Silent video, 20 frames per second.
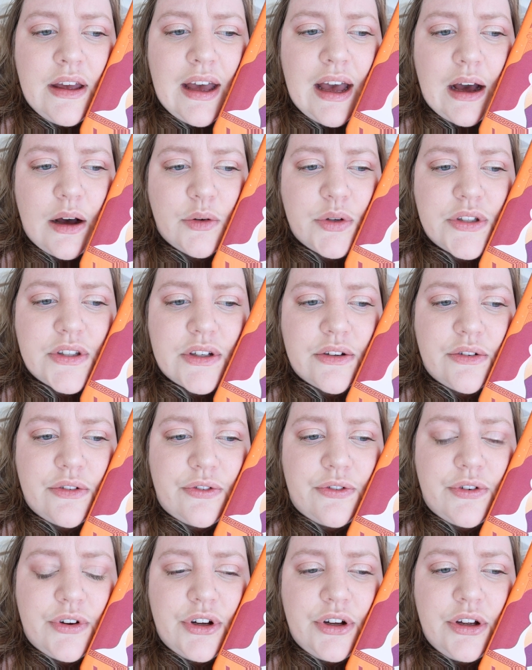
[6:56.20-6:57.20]
House
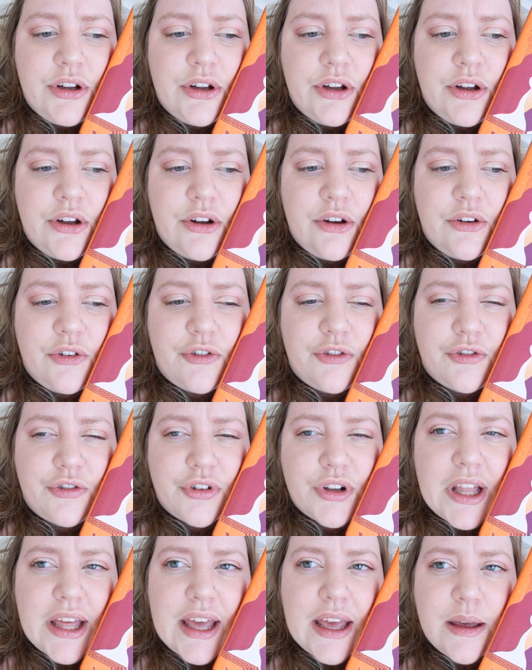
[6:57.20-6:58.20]
of
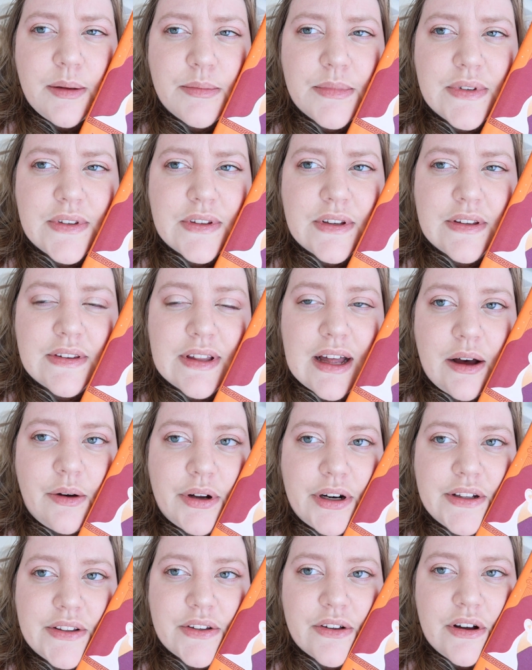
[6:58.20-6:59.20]
Flames, is that
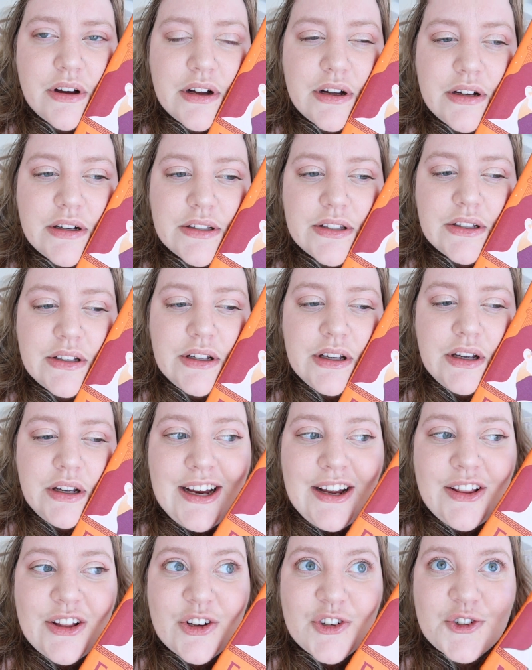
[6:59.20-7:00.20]
what it's called?
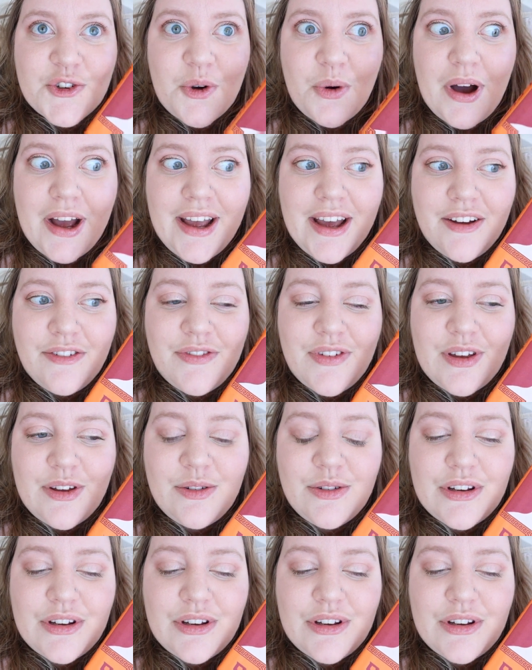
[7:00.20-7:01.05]
There's quite a few